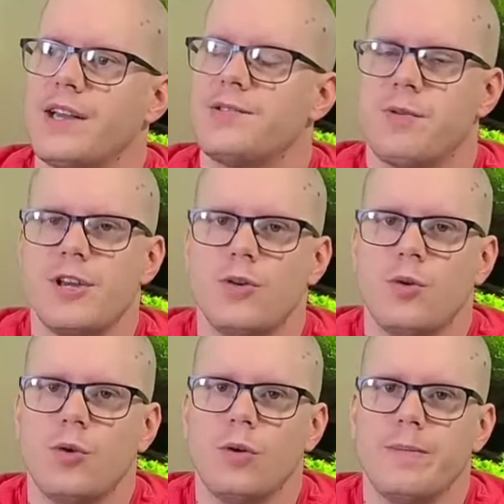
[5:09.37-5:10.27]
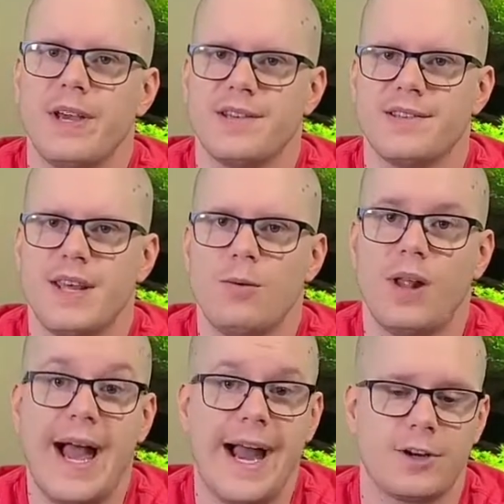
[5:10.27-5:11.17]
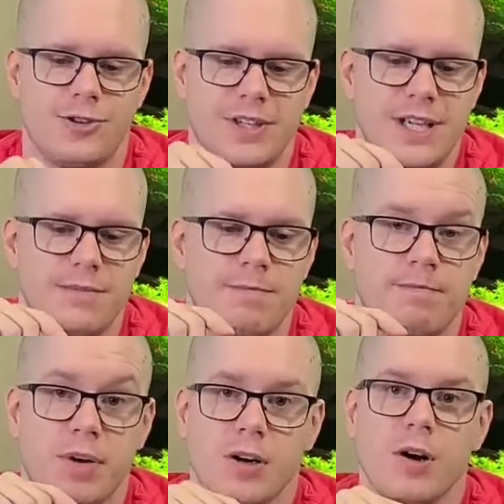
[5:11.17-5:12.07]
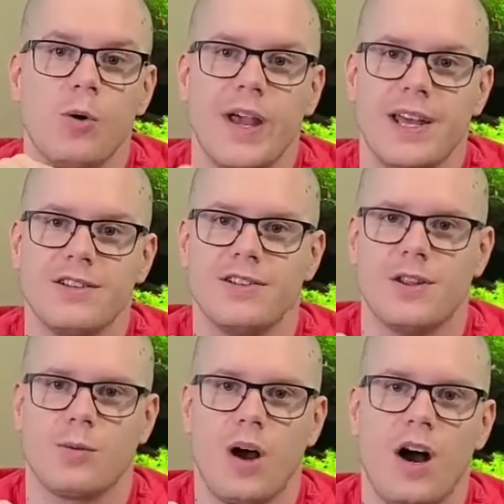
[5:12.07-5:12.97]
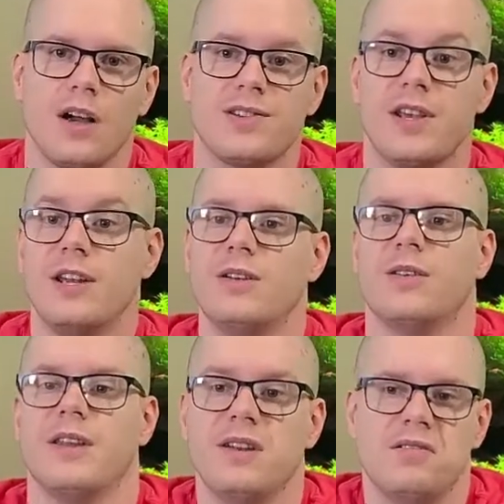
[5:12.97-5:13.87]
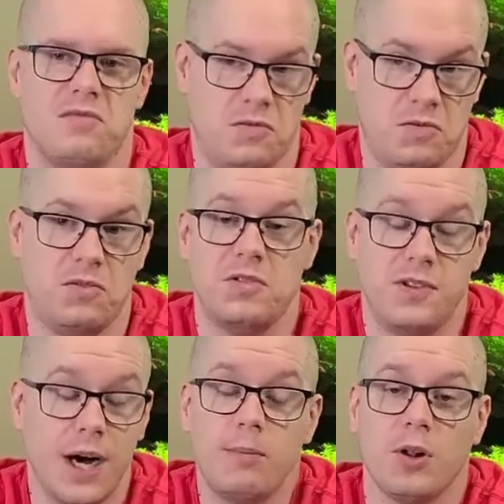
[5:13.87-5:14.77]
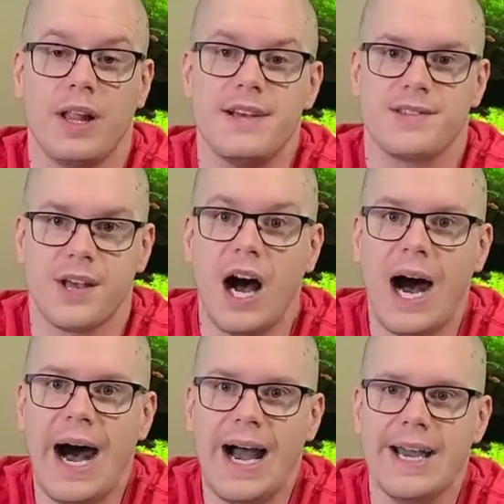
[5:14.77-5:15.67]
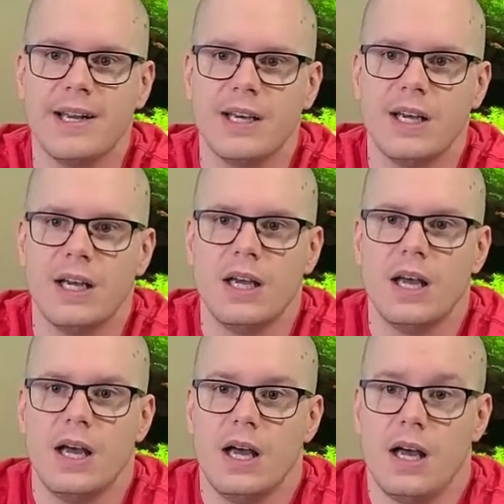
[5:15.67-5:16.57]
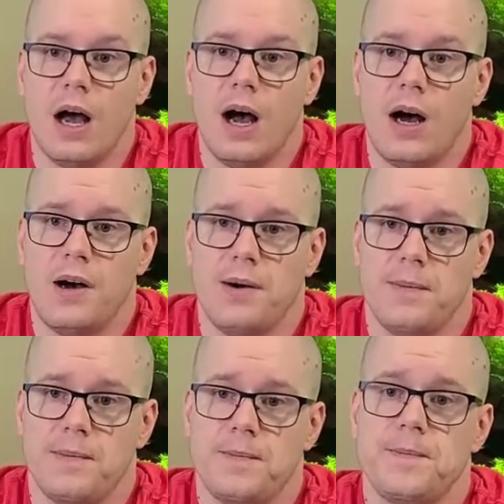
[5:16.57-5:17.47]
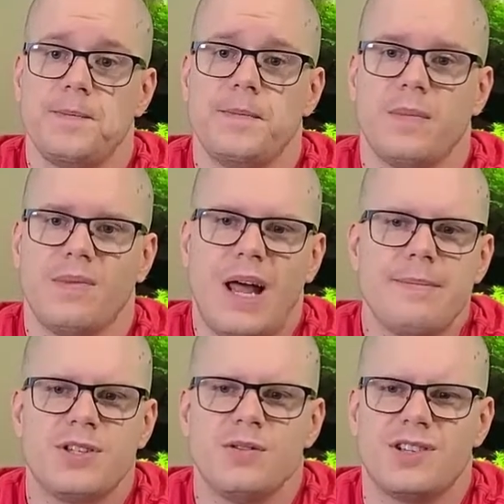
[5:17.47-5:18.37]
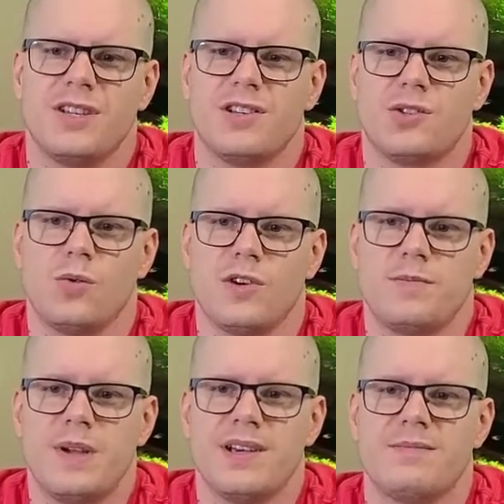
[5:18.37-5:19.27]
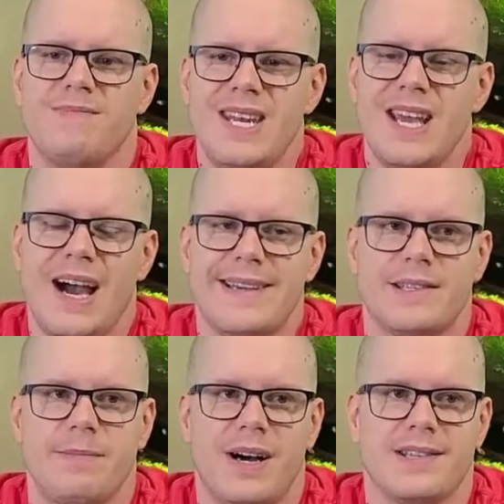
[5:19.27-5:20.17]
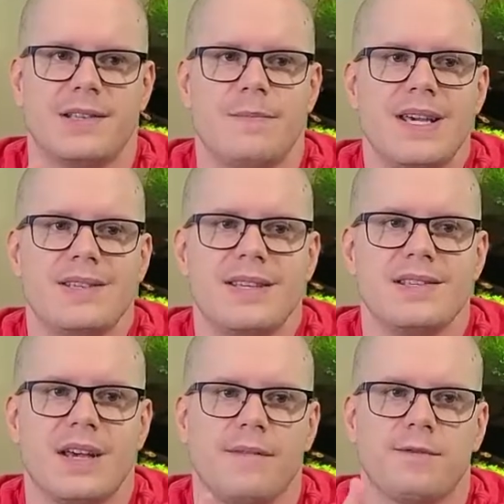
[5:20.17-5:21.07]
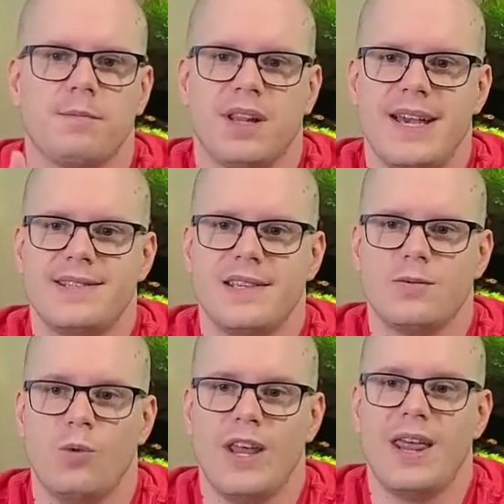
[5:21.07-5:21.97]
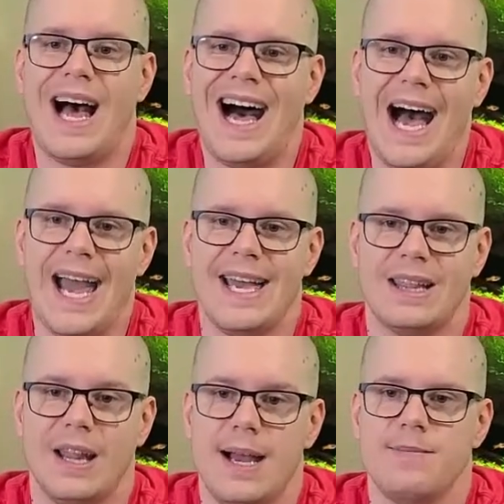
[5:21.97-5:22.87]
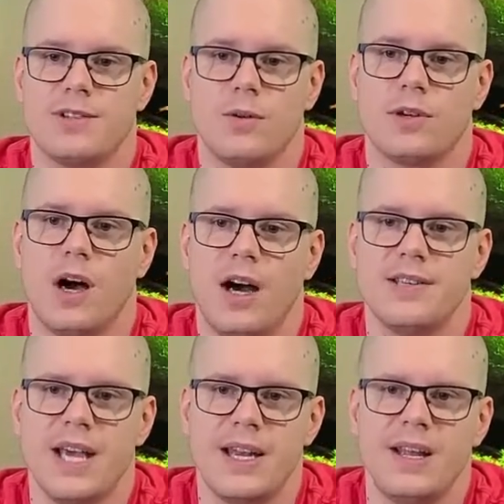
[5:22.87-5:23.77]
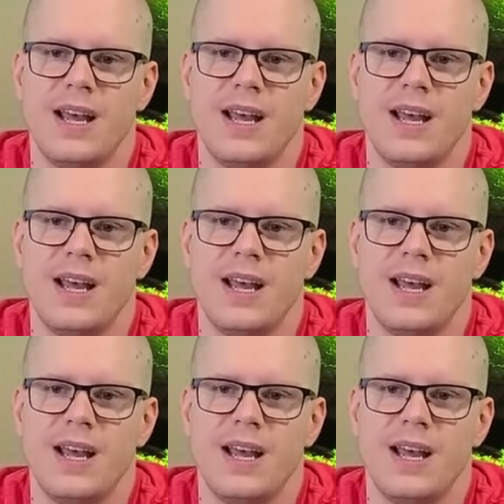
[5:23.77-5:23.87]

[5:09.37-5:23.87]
it's pretty cool because they will actually burrow into the rocks and it'll then double as a hide. Uh, limestone is a good source because many isopod species come from places with high limestone content,